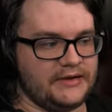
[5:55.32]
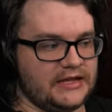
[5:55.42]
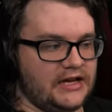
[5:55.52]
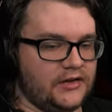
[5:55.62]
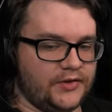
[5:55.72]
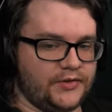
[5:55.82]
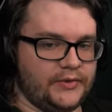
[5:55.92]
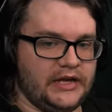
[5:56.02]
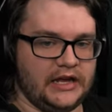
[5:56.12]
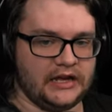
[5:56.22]
the
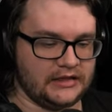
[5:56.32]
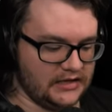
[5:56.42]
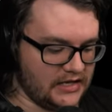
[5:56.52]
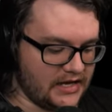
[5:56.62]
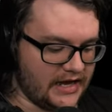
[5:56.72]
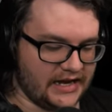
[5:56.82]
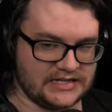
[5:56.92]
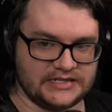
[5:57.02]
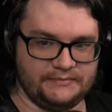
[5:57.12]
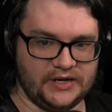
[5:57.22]
L3 and the
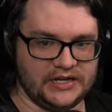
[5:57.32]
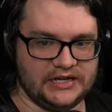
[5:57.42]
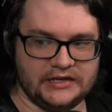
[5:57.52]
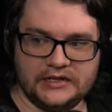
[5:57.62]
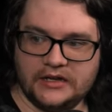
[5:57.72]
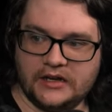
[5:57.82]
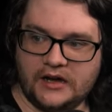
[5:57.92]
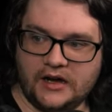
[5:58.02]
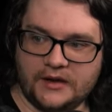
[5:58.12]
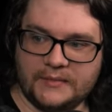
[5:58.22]
X button
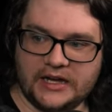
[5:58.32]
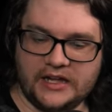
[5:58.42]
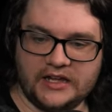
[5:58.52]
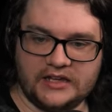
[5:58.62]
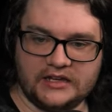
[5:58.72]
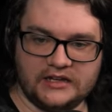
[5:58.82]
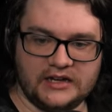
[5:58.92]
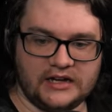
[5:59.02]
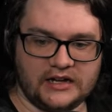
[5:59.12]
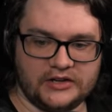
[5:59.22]
on my
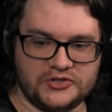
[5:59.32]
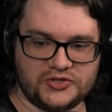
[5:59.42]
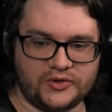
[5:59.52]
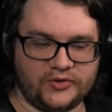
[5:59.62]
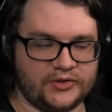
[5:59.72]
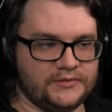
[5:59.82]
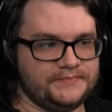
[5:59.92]
uh, controller.